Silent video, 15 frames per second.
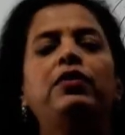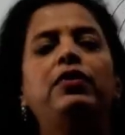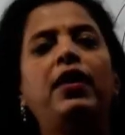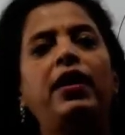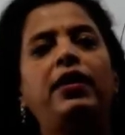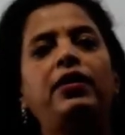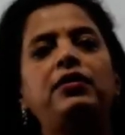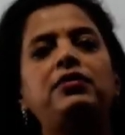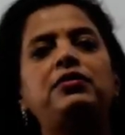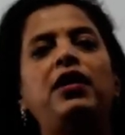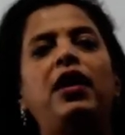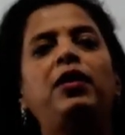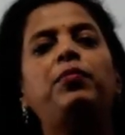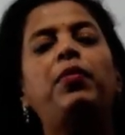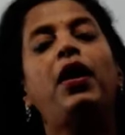That is
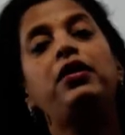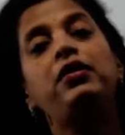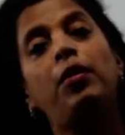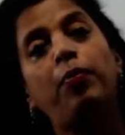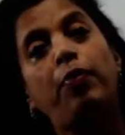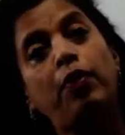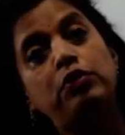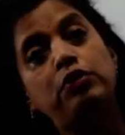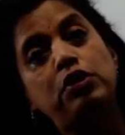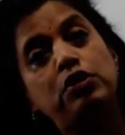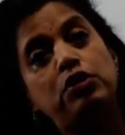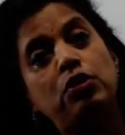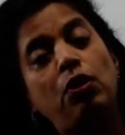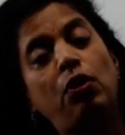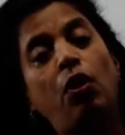done by the
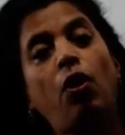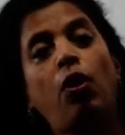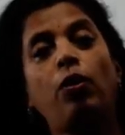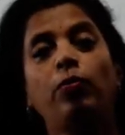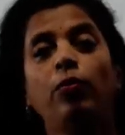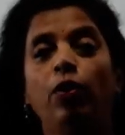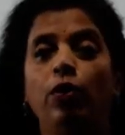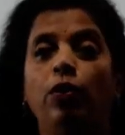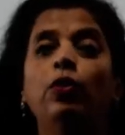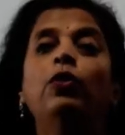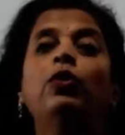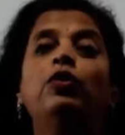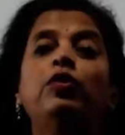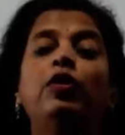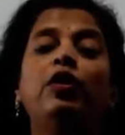progesterone hormone.
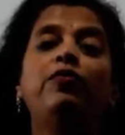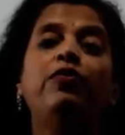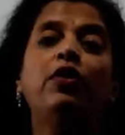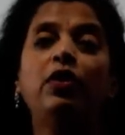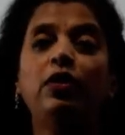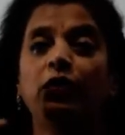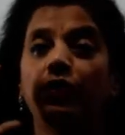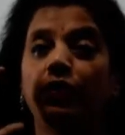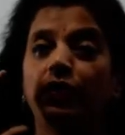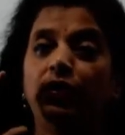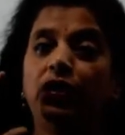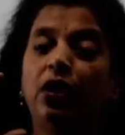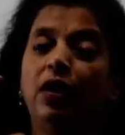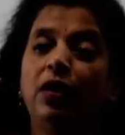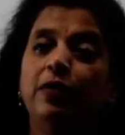Therefore,
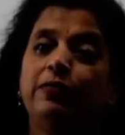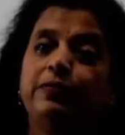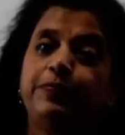the